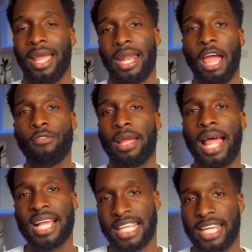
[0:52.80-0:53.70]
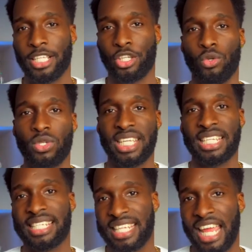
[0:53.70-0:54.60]
and I realized I need to use this
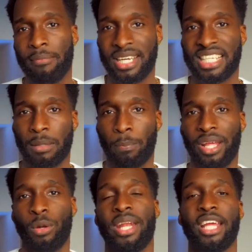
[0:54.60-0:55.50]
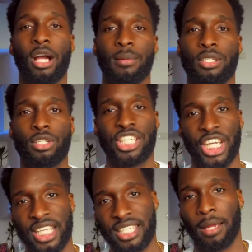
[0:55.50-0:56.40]
same discipline when it comes to
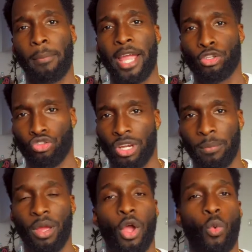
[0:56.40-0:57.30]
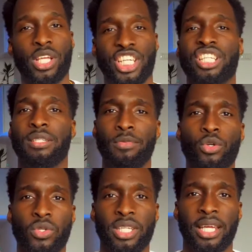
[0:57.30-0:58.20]
chasing my dream, which is
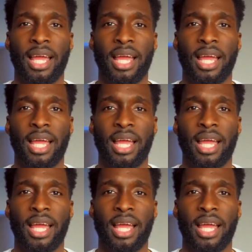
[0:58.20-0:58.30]
music.